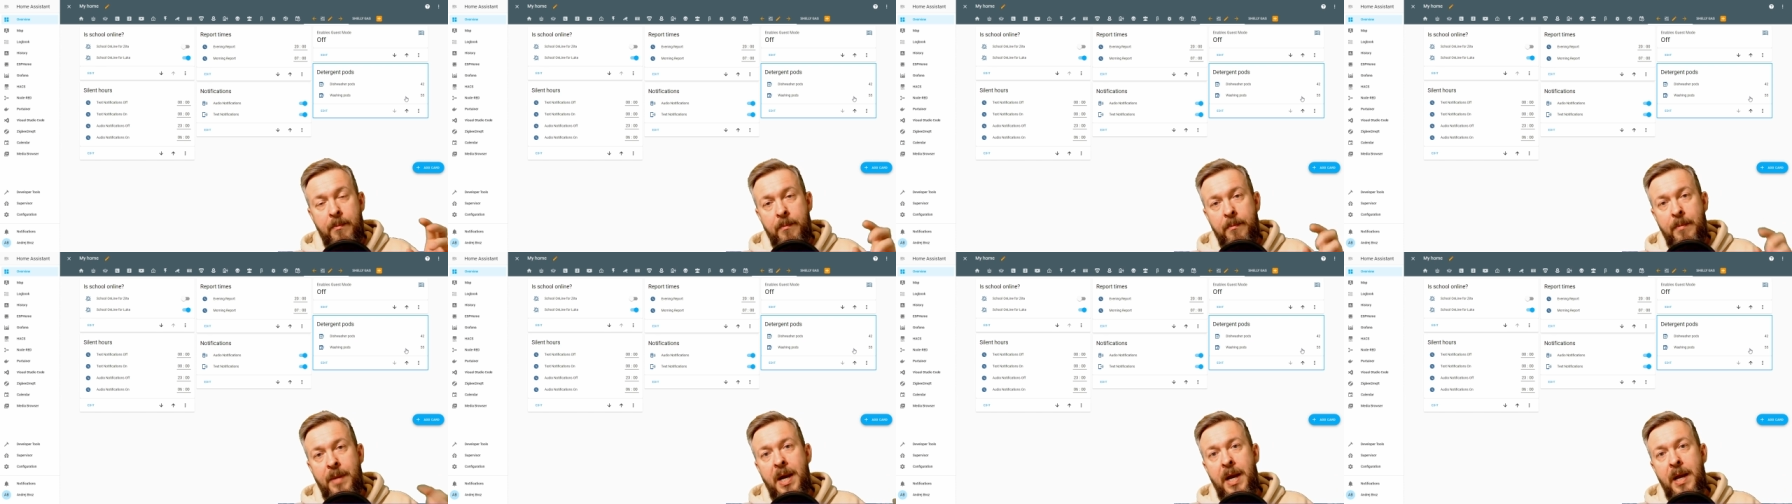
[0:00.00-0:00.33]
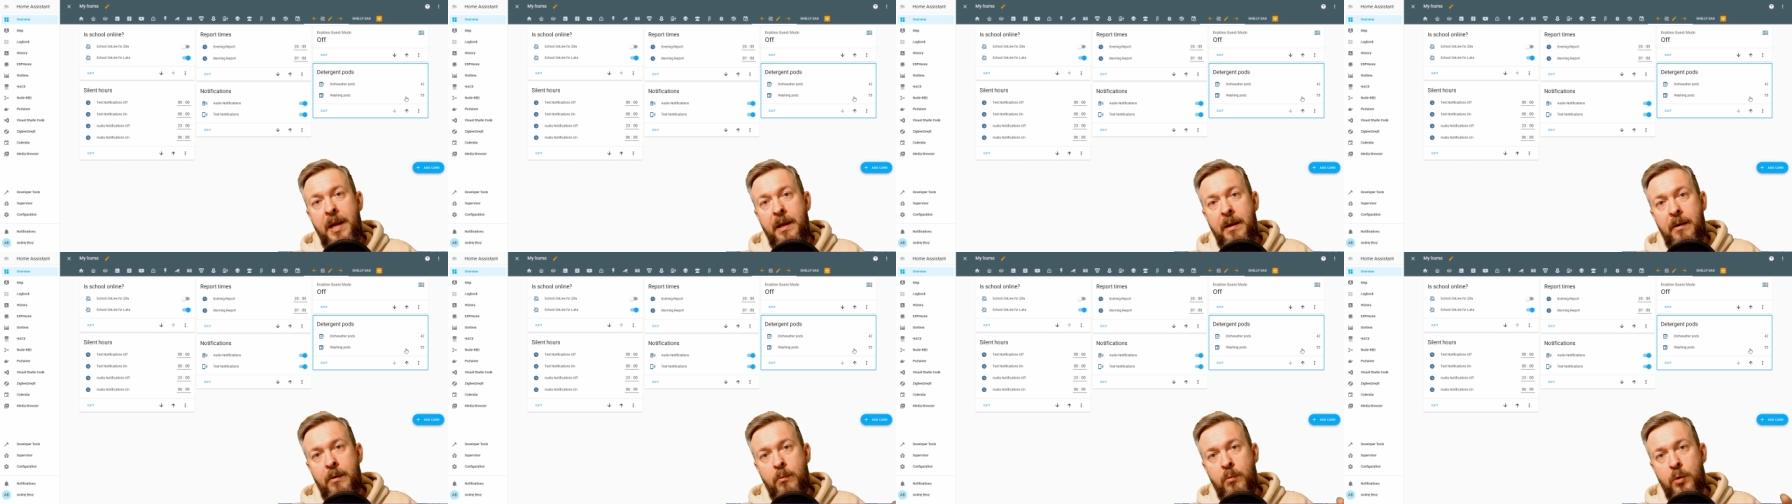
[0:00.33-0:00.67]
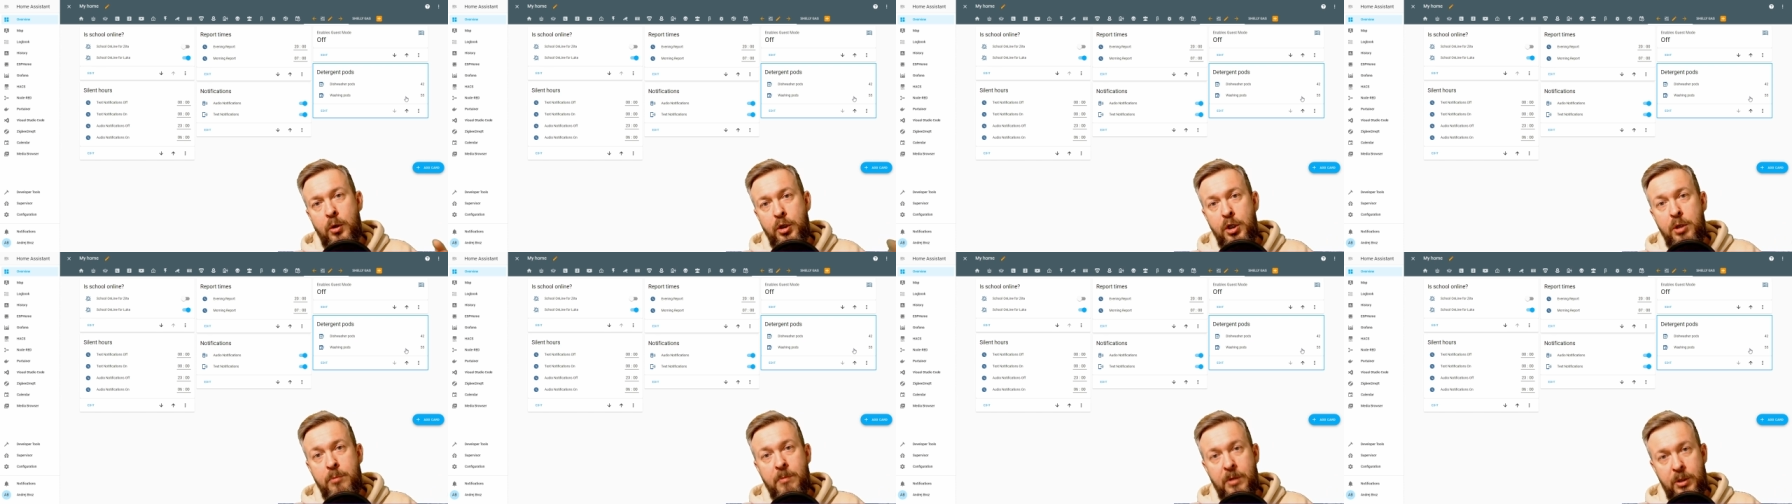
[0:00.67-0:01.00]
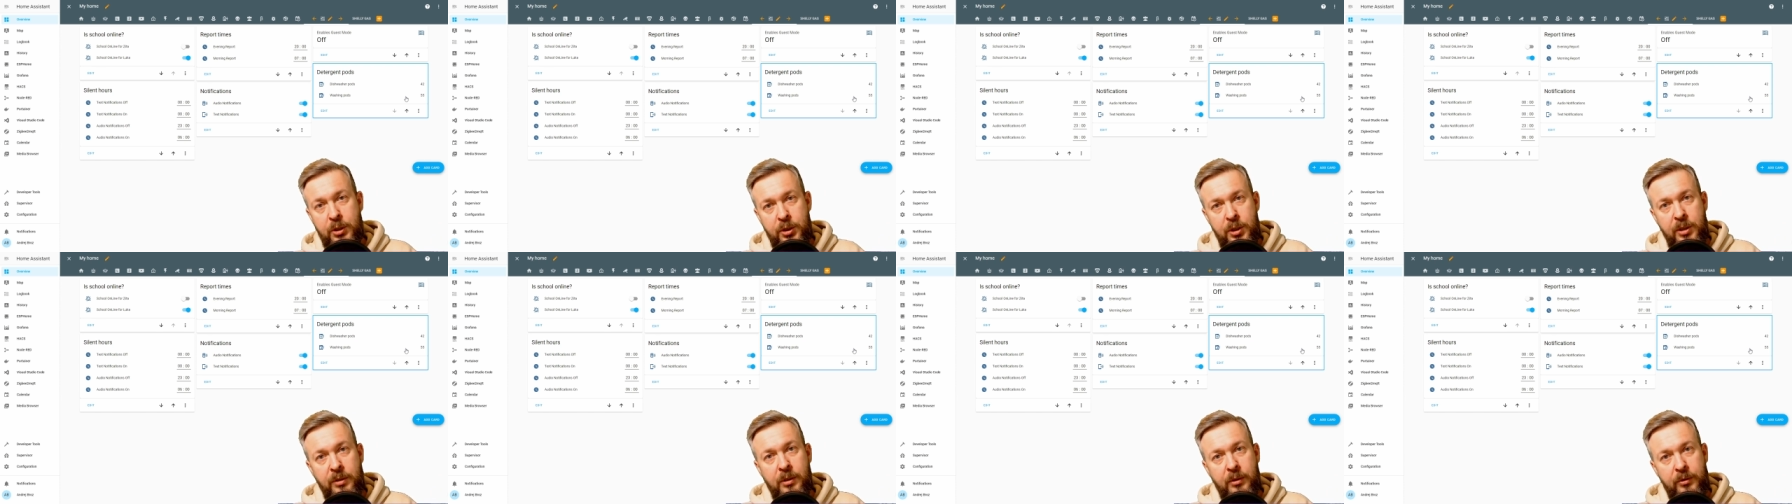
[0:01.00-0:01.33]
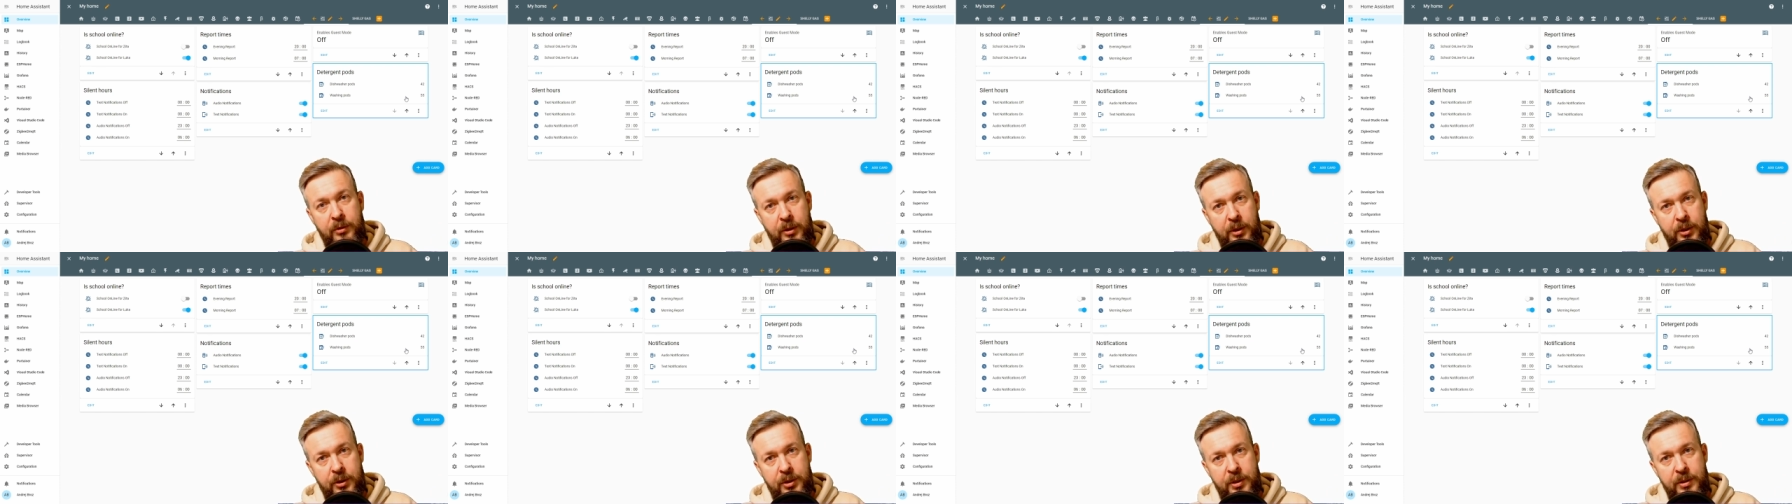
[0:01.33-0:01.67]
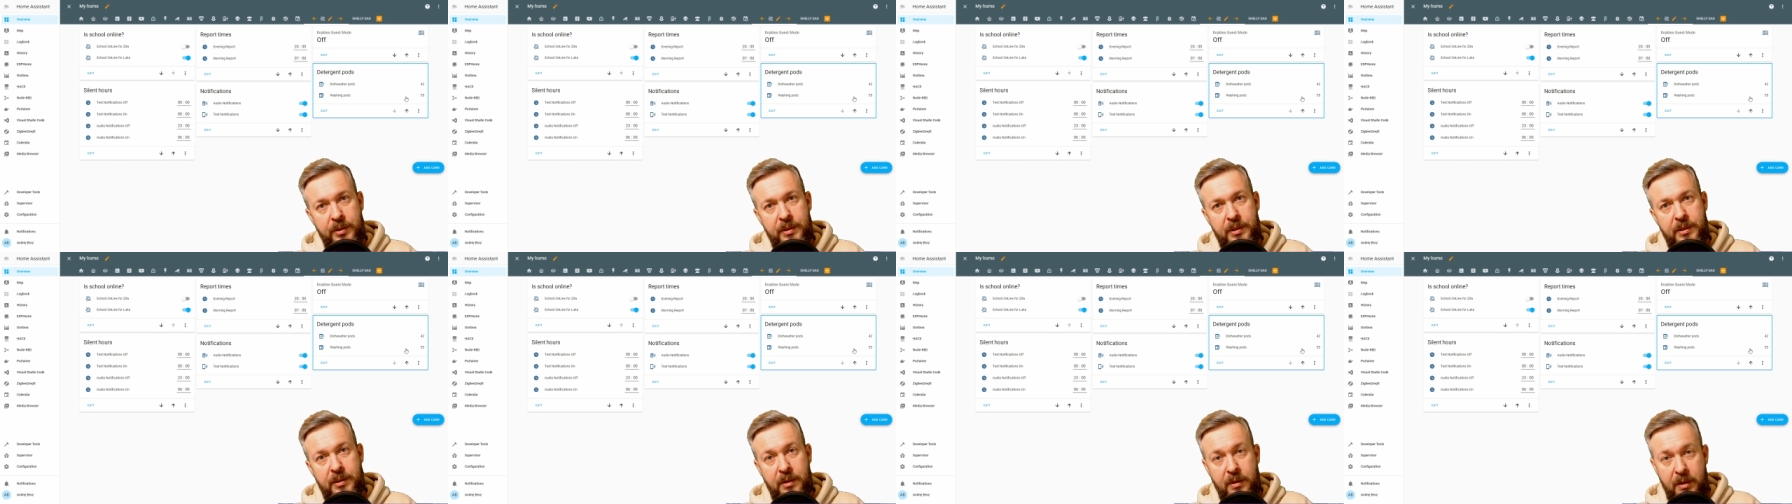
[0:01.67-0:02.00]
my washing machine
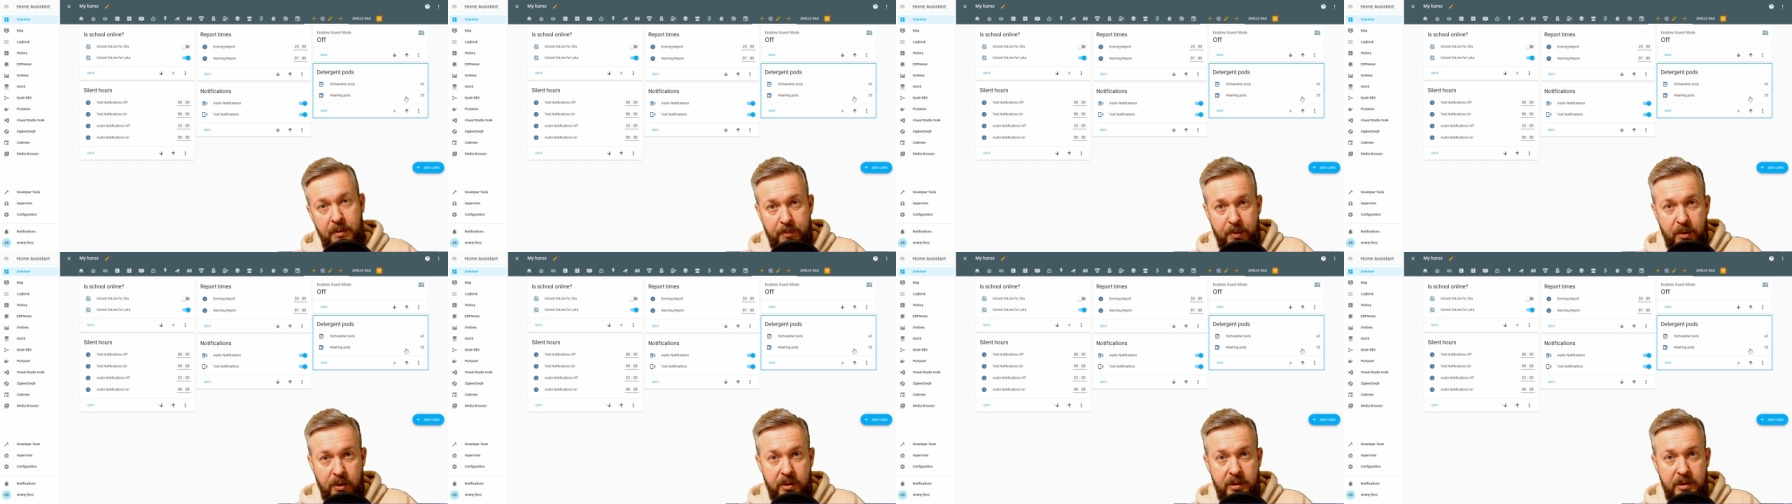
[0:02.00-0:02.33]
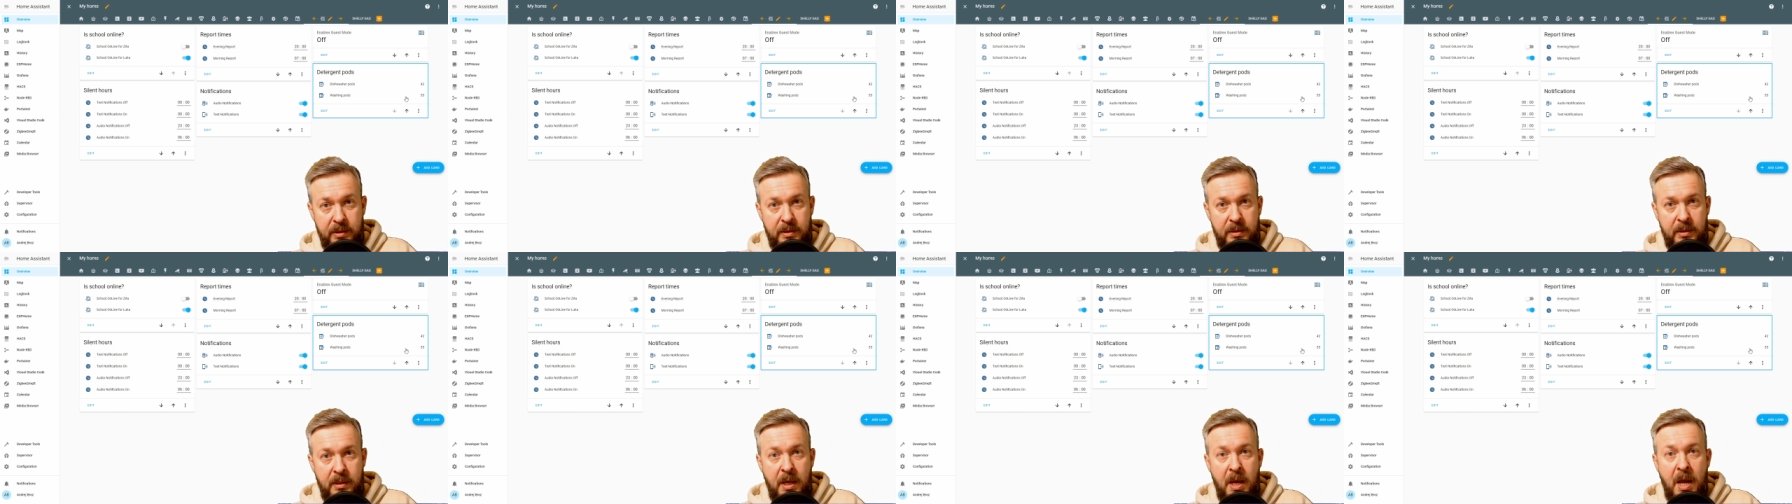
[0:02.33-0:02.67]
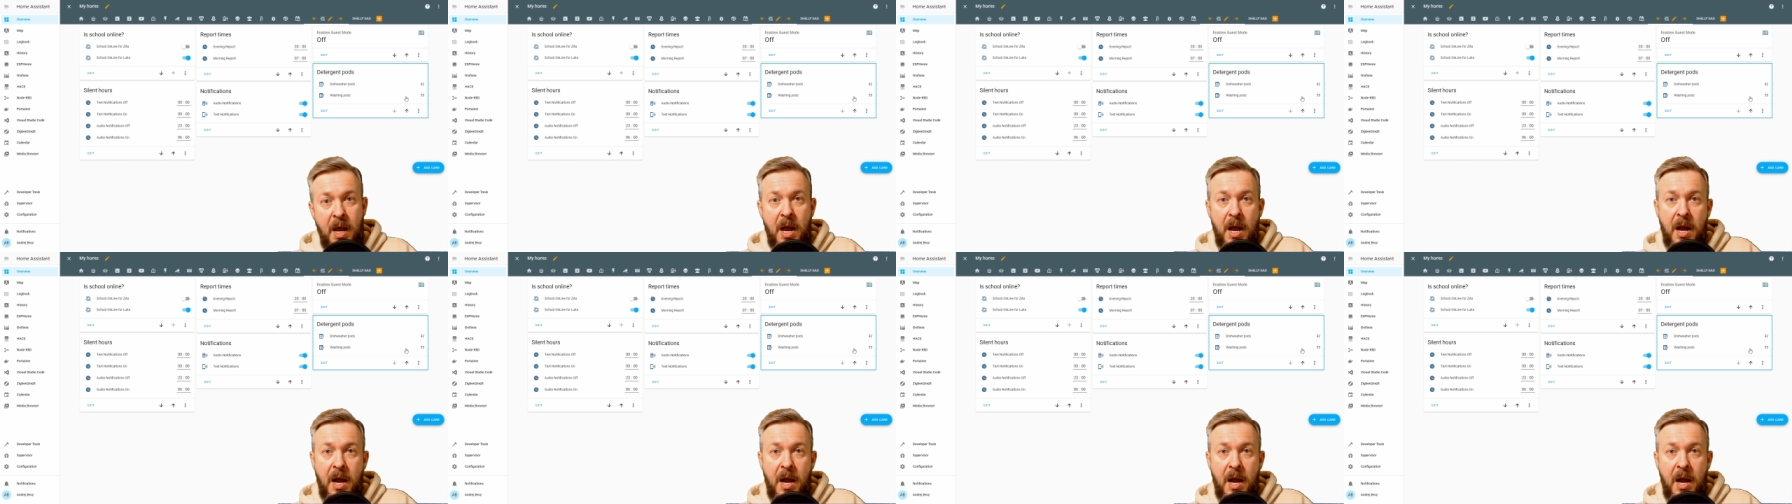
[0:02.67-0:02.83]
detergents, the pots,